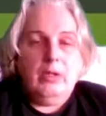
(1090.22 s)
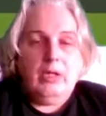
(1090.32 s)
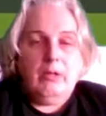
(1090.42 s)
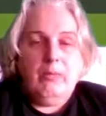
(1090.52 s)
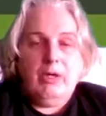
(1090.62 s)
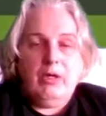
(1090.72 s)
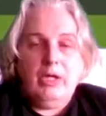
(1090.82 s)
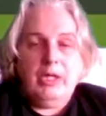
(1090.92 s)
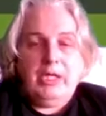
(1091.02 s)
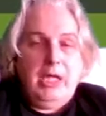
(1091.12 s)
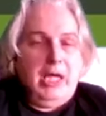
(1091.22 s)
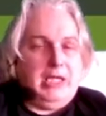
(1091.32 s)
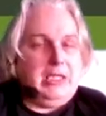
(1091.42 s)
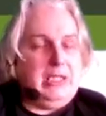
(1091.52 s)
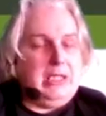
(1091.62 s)
Kamara,
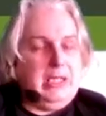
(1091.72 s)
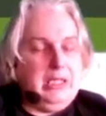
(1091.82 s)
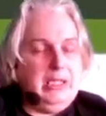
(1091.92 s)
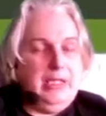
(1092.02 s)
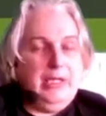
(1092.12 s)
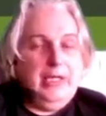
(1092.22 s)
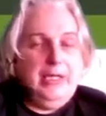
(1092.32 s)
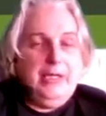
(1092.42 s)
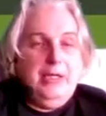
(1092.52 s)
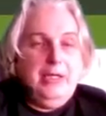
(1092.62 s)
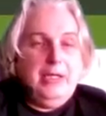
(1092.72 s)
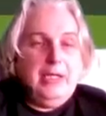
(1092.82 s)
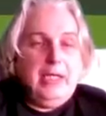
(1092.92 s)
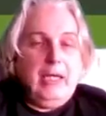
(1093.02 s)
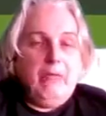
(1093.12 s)
yes!
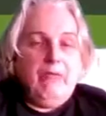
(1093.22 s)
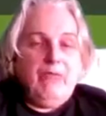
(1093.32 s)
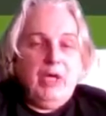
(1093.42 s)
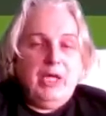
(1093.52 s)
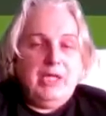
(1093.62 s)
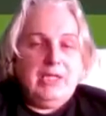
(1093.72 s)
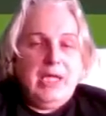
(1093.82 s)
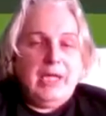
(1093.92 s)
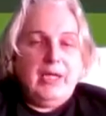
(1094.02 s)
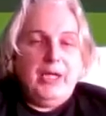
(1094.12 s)
And we've done exactly